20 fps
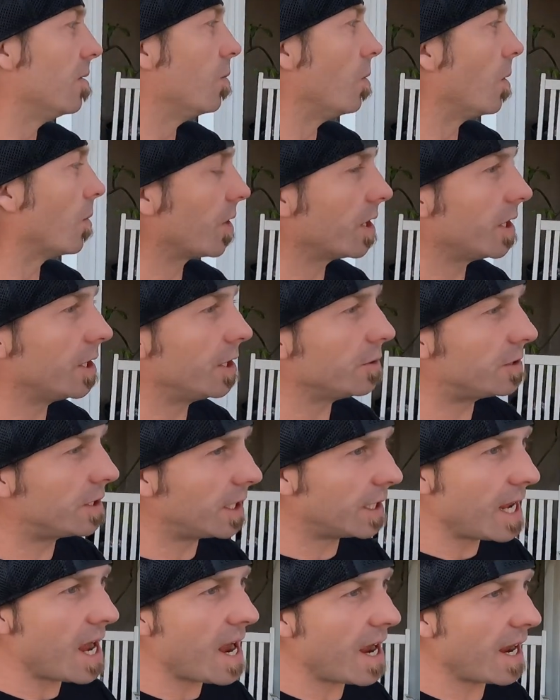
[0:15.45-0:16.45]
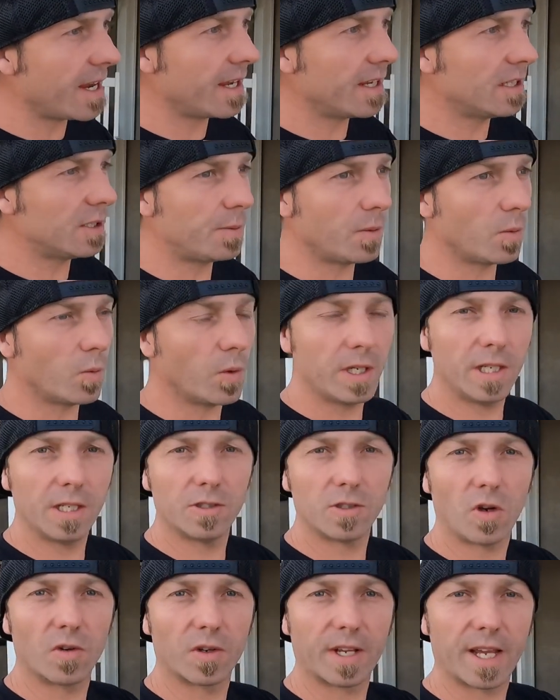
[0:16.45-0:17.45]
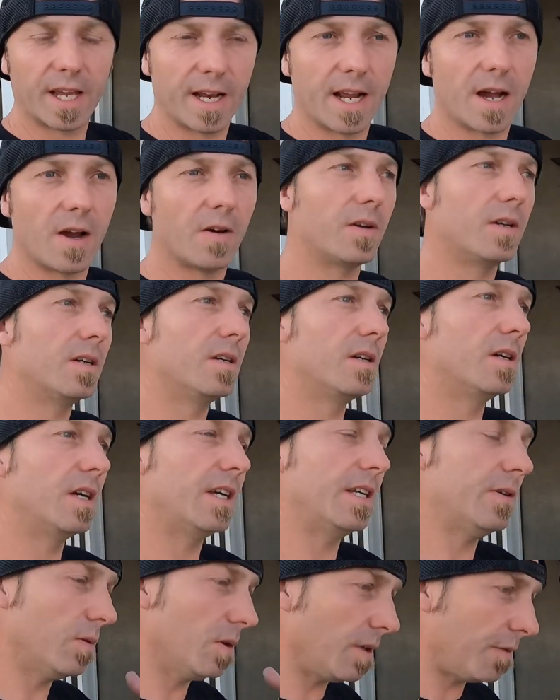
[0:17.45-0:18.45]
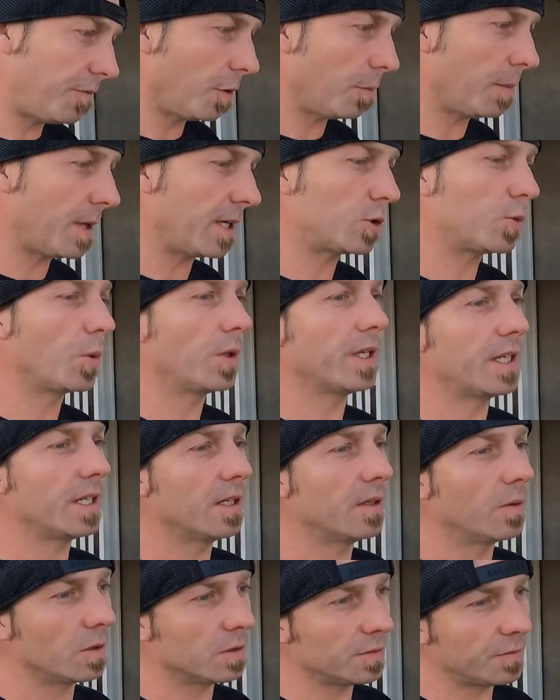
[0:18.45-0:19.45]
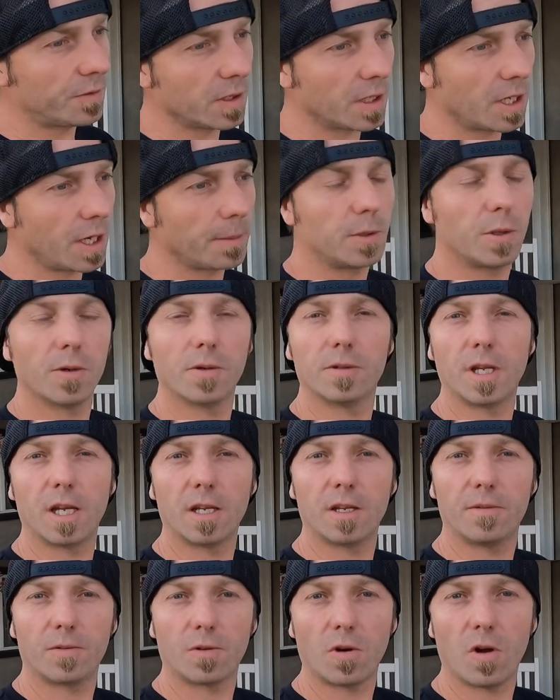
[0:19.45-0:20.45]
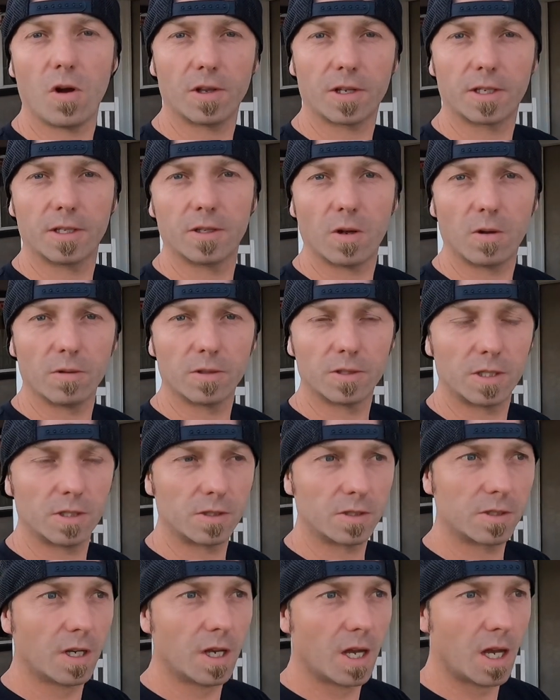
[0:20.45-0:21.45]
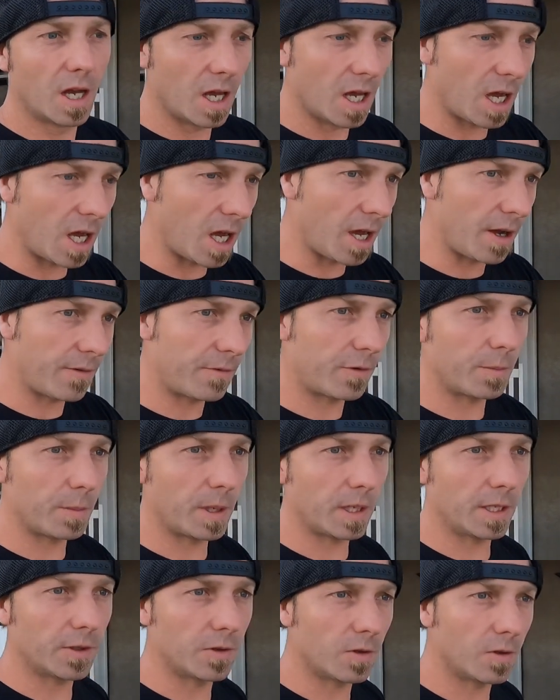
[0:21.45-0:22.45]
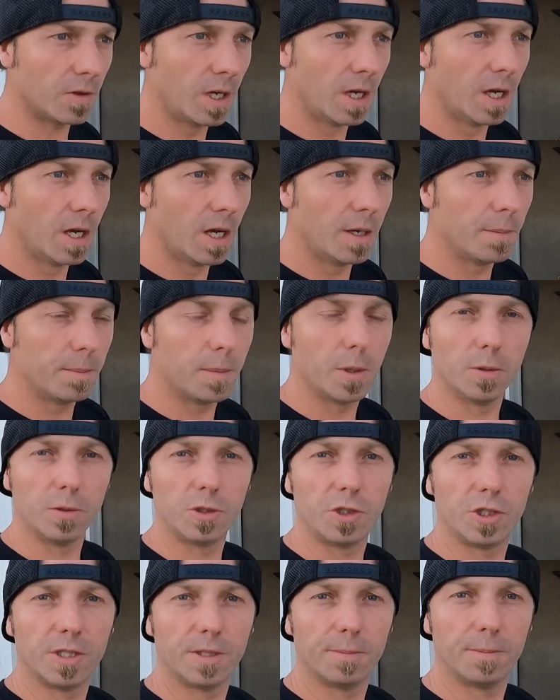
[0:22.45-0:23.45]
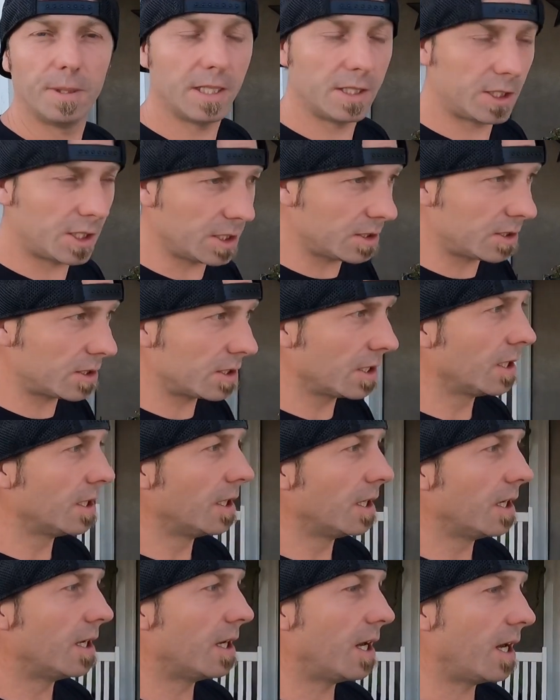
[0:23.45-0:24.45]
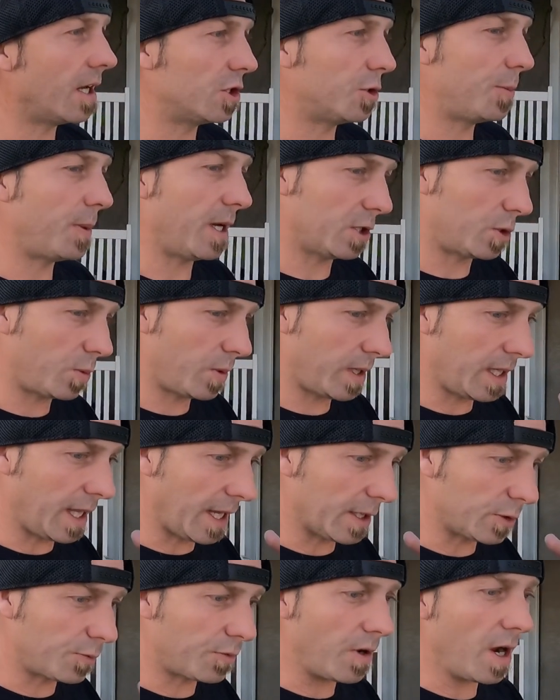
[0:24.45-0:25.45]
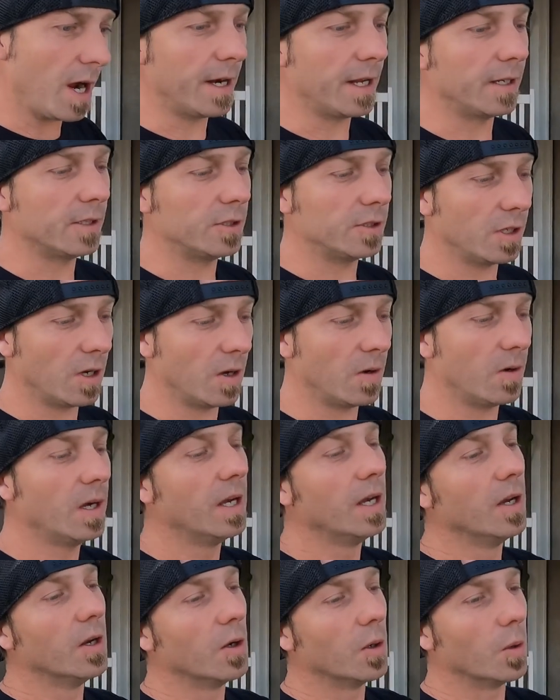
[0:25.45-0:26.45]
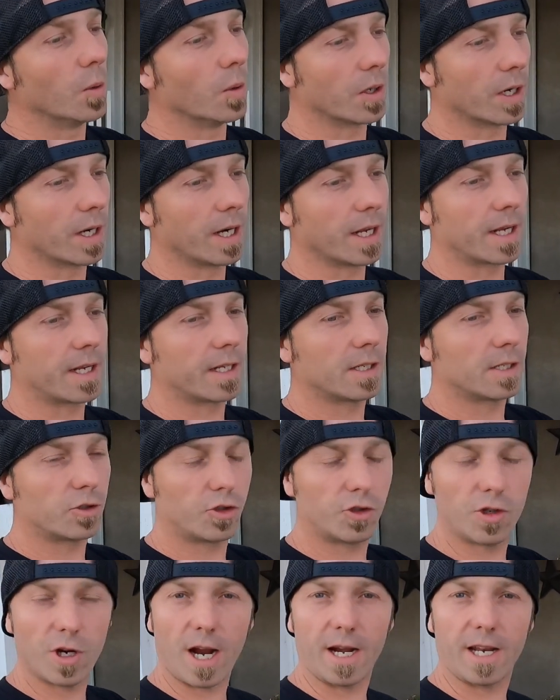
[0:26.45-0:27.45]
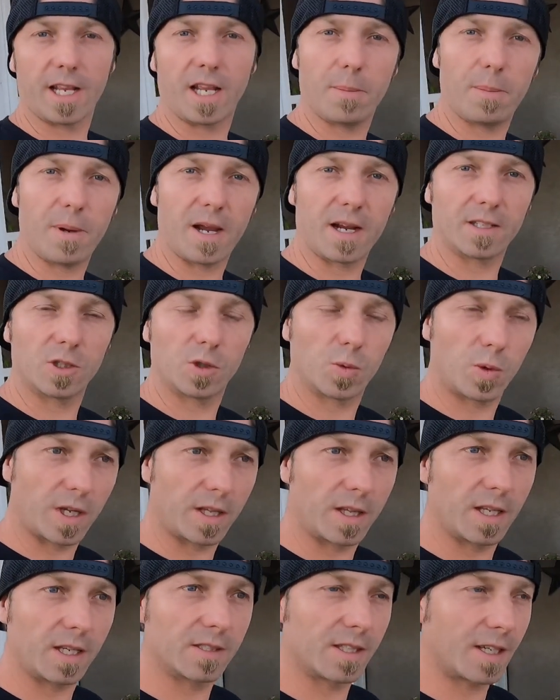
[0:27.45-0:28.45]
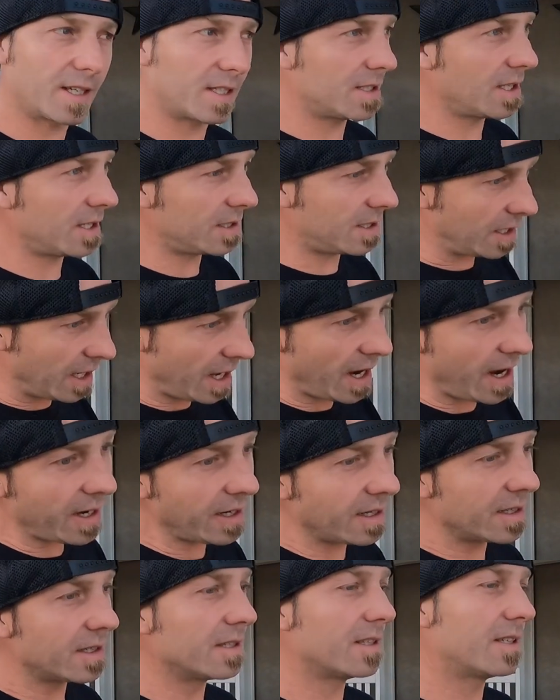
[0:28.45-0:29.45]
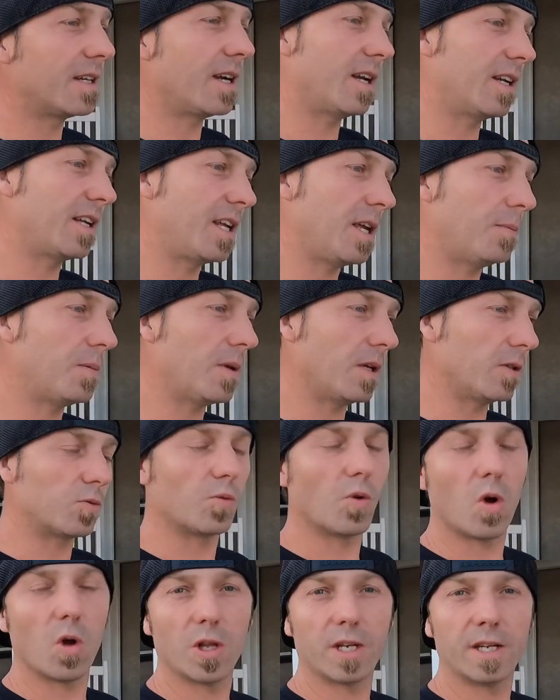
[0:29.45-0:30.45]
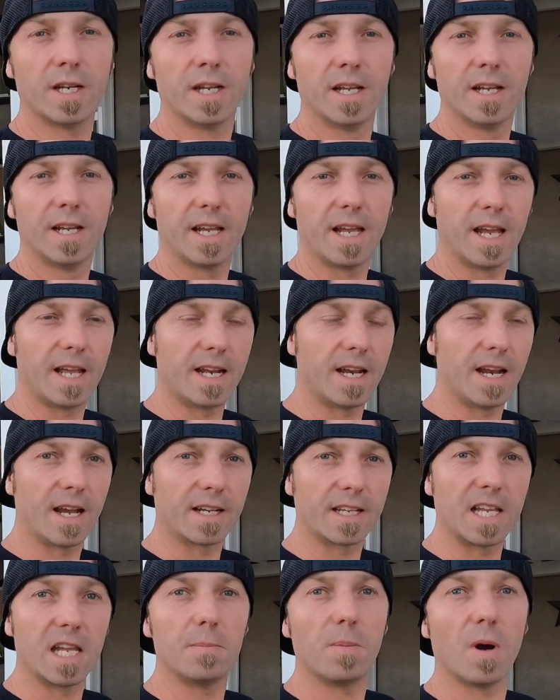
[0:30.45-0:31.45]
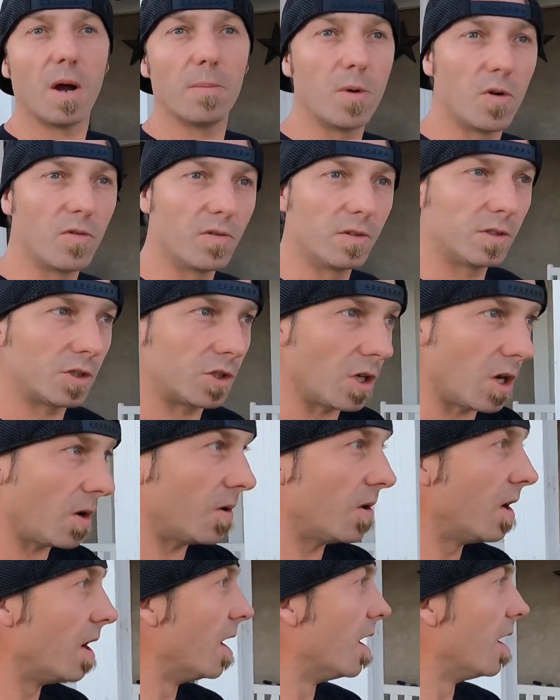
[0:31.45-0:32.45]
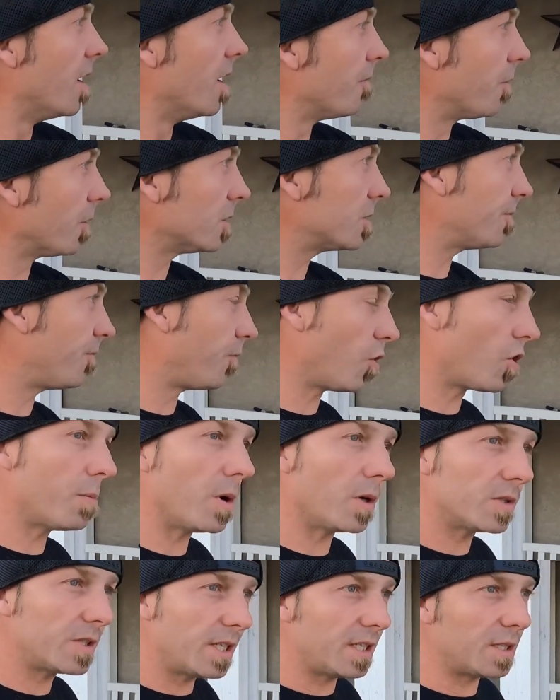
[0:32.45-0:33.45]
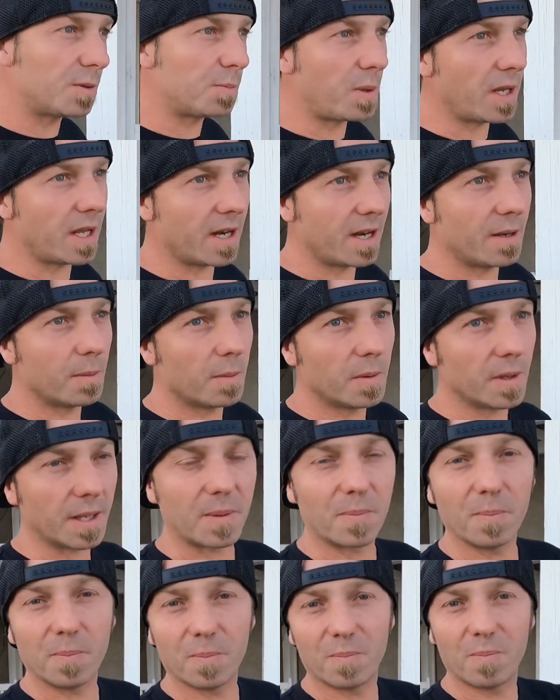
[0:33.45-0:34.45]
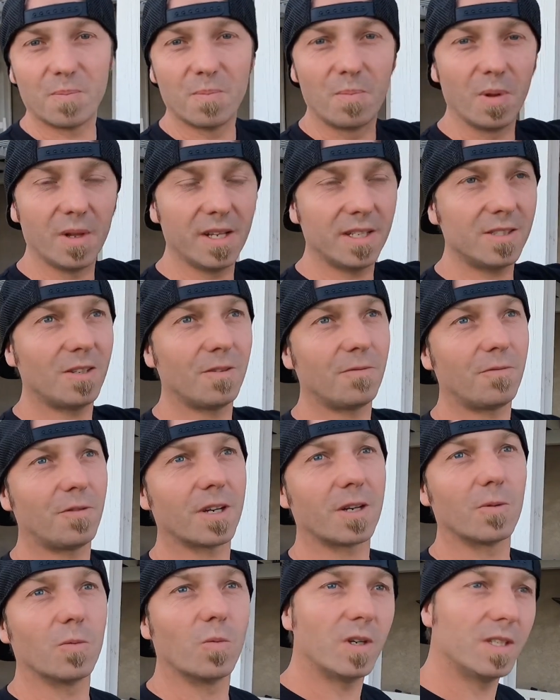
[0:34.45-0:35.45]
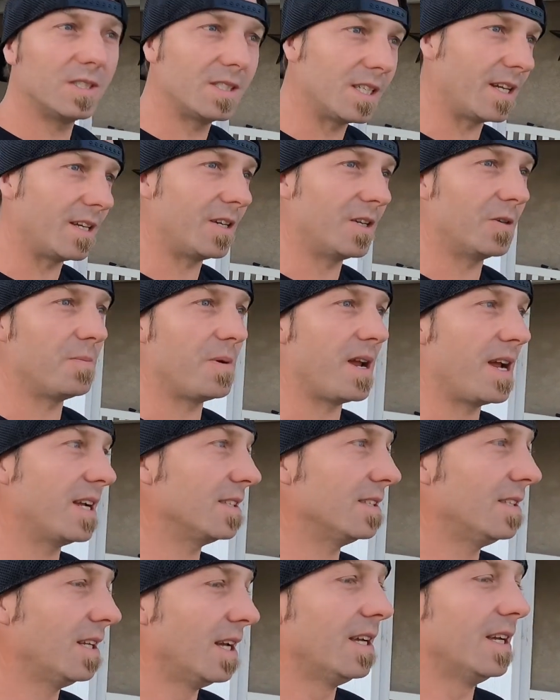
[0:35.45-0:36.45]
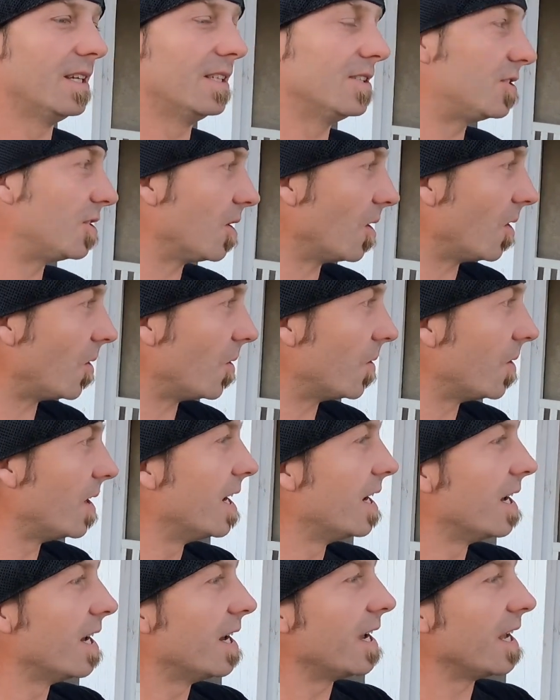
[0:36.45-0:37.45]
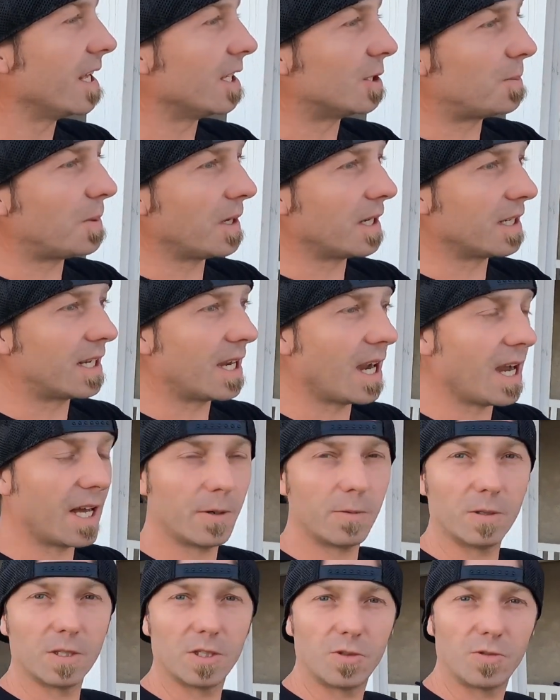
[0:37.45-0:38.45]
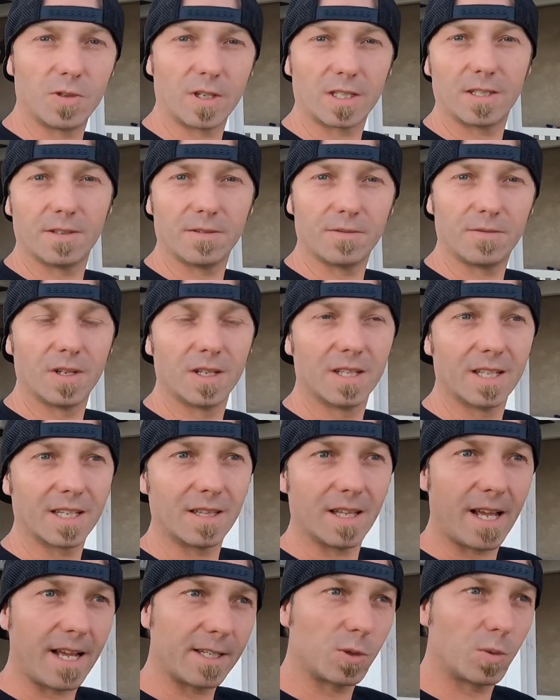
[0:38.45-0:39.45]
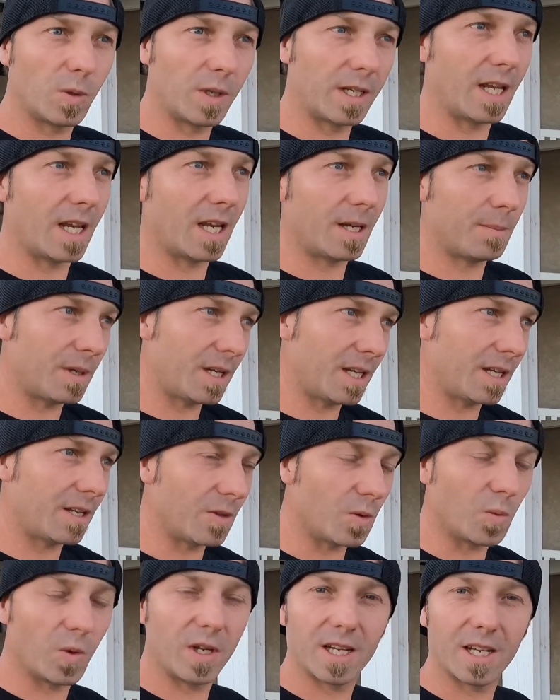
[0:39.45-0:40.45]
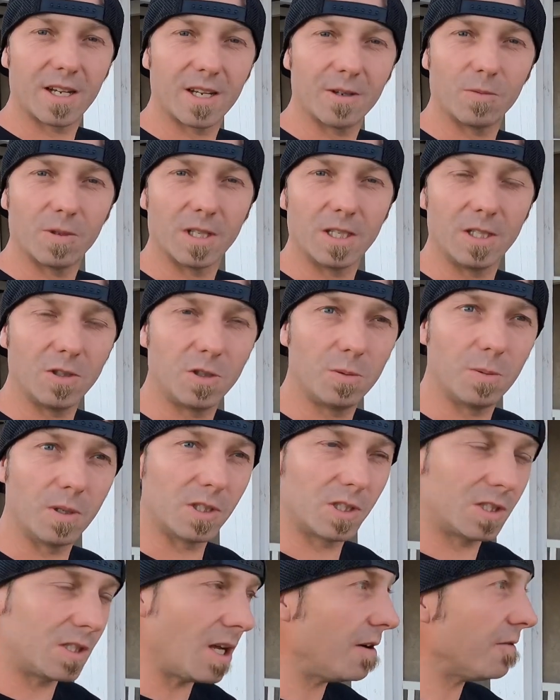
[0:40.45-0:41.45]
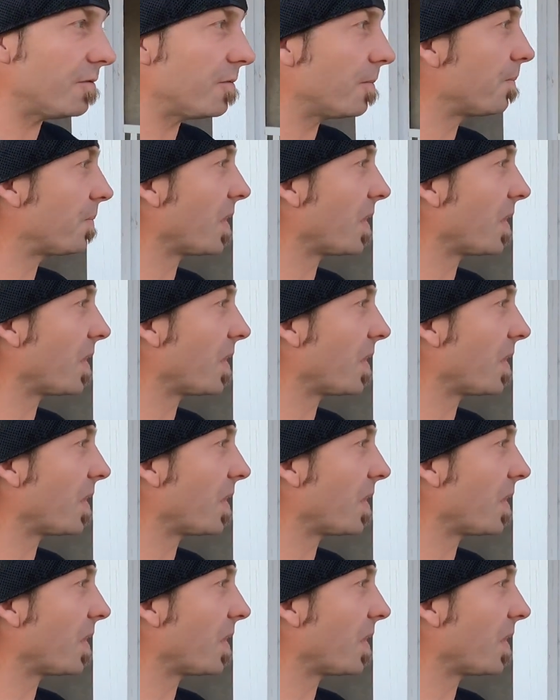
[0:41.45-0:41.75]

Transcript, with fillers: What we're gonna do today, it's been windy as all get out. I didn't really film last week, I wasn't feeling up to it. Thank you for all the condolences uh, for my little pooch Peaches. Uh, she passed away last Friday. So we're gonna try to get back in the swing of things, like I said today, kind of keep things rolling and uh, keep on moving. So first and foremost, it has been like blizzard freaking winds out here, man. So it's been kind of restrictive. Like last weekend, beginning of the week, I couldn't really do too much stuff.